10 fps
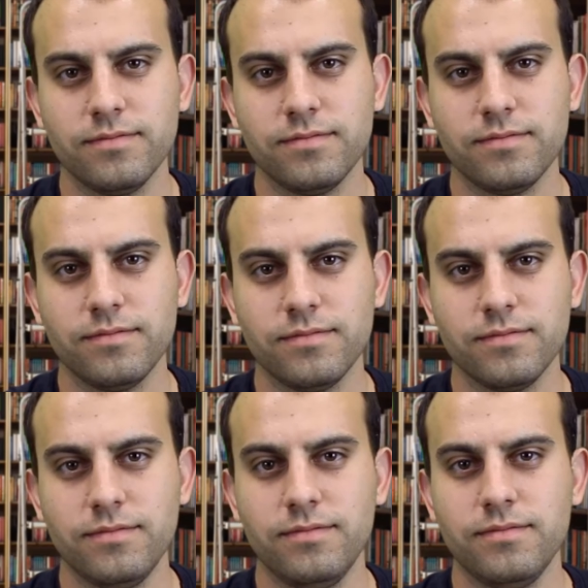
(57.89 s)

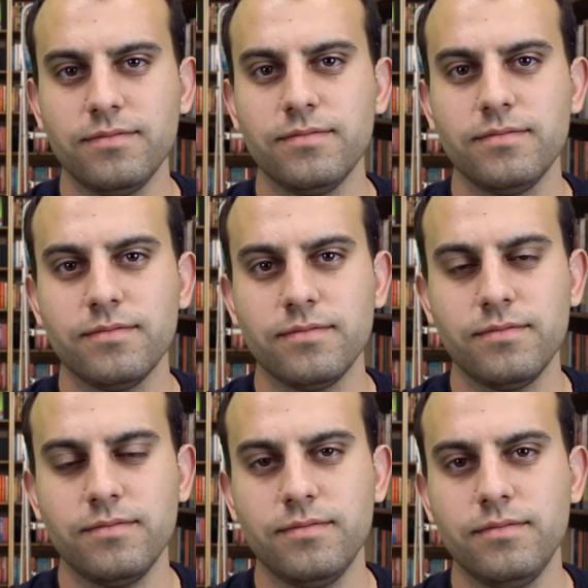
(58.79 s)

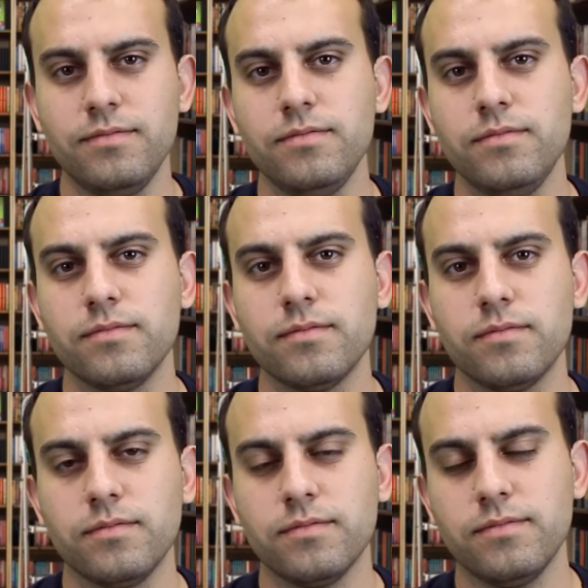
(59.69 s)

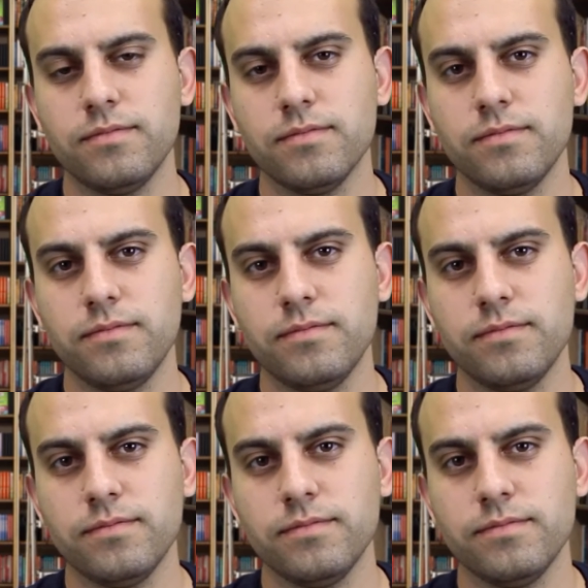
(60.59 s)

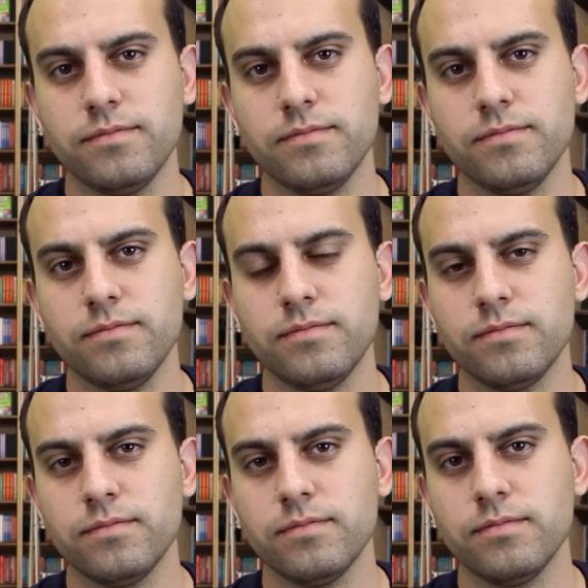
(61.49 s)

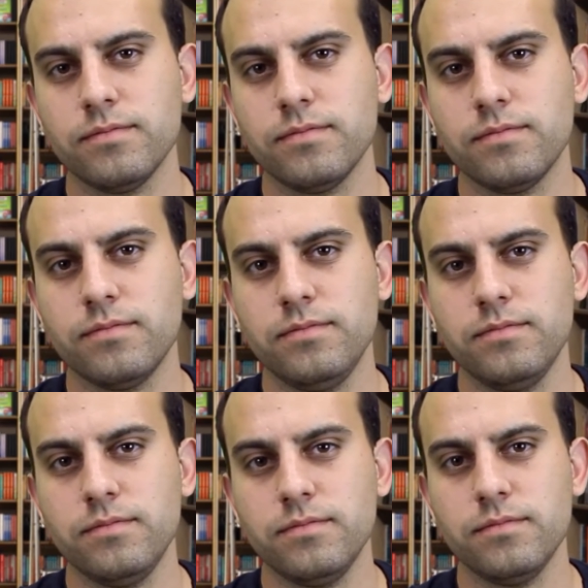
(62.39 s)

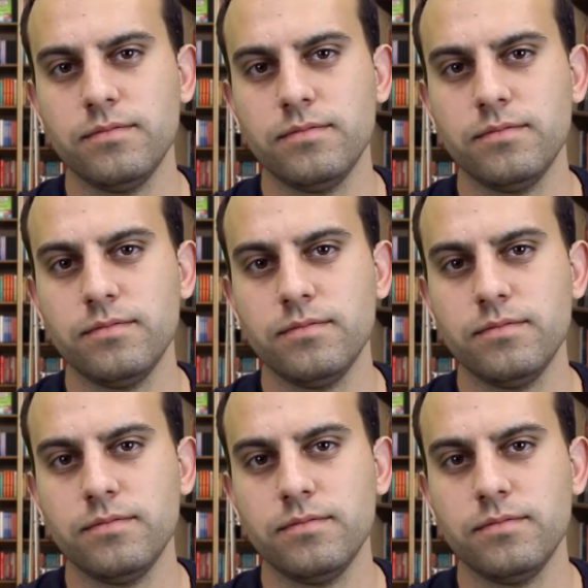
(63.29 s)
(silent)